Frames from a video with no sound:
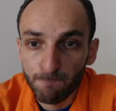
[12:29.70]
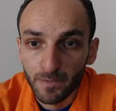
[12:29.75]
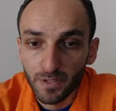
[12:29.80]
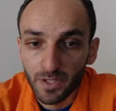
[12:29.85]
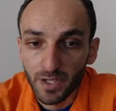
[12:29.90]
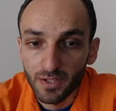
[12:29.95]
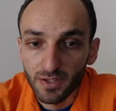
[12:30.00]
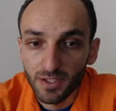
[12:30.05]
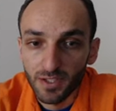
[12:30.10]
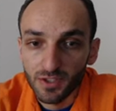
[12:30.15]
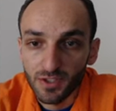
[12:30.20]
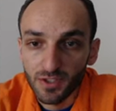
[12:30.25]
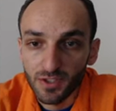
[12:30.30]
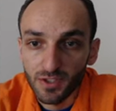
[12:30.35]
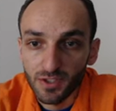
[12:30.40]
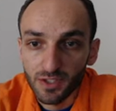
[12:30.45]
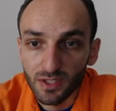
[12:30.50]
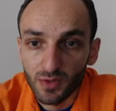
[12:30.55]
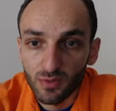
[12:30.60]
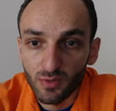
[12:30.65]
getting
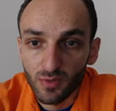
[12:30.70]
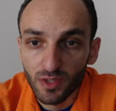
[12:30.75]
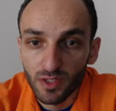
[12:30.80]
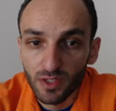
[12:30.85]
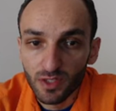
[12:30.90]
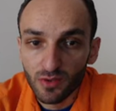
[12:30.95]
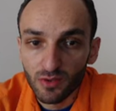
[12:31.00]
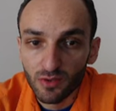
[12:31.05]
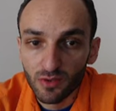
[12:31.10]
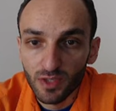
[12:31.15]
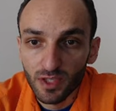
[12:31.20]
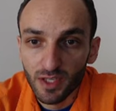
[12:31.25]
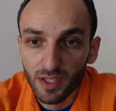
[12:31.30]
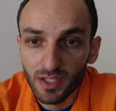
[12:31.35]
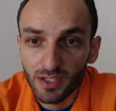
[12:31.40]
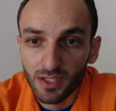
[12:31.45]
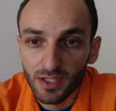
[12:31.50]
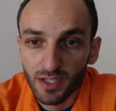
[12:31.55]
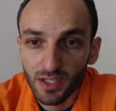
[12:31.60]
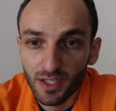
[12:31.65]
c6 square. So
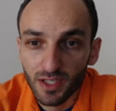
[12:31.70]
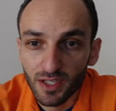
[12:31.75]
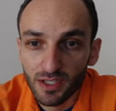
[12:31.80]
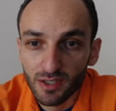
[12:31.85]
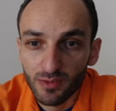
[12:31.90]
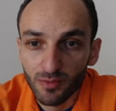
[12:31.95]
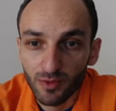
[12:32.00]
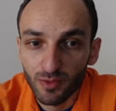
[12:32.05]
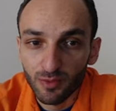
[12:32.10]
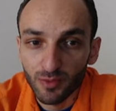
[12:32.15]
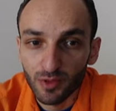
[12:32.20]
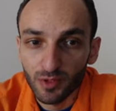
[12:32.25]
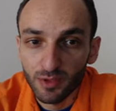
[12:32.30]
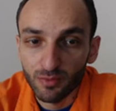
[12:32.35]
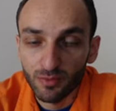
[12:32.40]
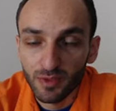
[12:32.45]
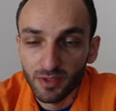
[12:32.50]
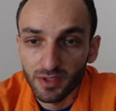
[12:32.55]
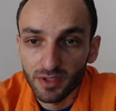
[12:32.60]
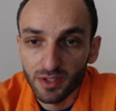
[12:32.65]
takes, takes. My opponent
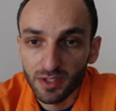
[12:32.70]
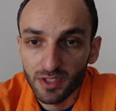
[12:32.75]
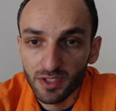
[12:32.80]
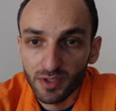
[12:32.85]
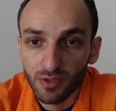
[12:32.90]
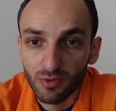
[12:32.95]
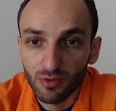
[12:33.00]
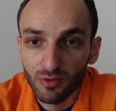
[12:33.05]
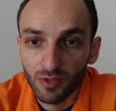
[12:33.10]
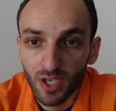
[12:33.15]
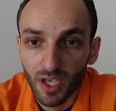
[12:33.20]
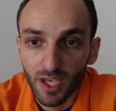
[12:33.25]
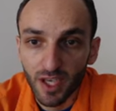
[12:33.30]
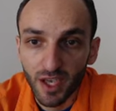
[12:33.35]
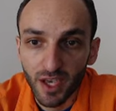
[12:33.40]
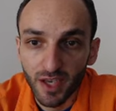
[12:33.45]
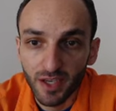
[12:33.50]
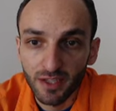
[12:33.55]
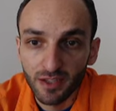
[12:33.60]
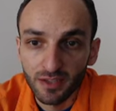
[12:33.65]
played this, rook
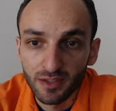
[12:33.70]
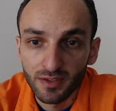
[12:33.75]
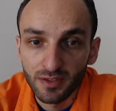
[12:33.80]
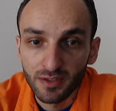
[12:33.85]
a8.